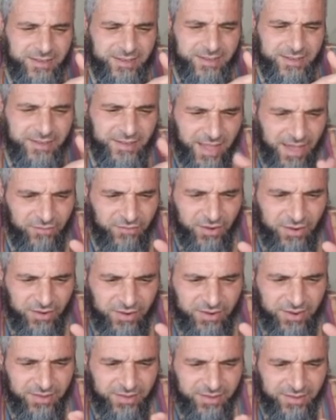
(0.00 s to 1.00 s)
Never?
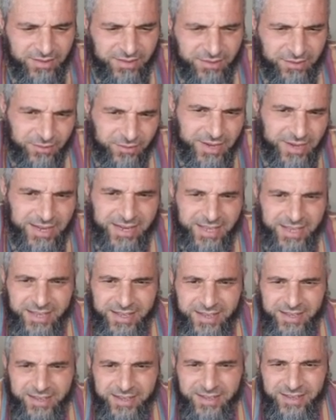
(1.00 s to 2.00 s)
Really?
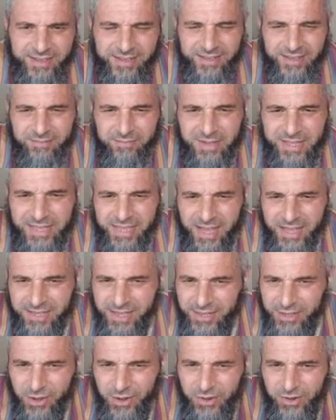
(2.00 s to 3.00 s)

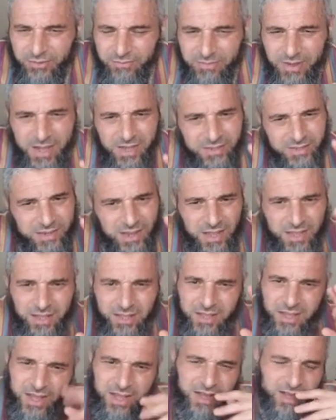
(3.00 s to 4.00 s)
Mariana, no?
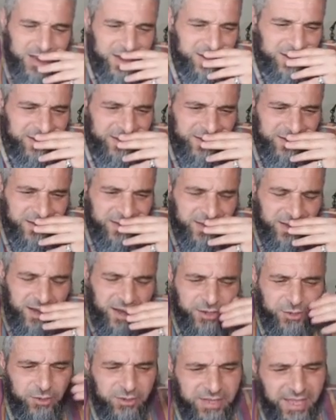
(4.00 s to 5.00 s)
MashaAllah.
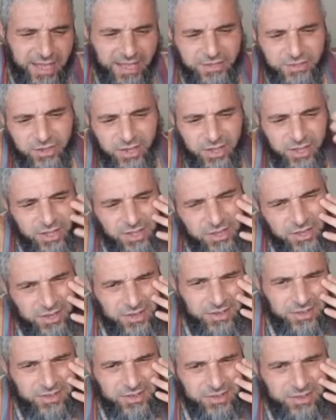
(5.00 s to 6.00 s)
Are you an angel?
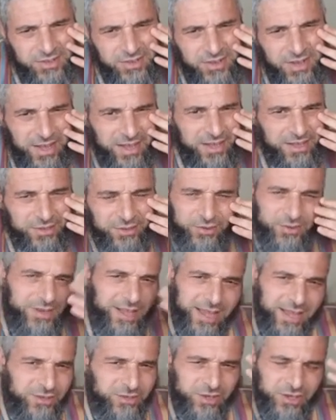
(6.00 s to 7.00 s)
Huh? You're an
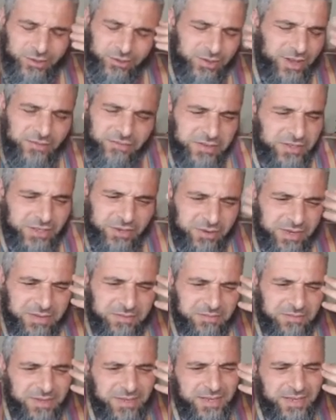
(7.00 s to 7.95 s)
angel? You never scream?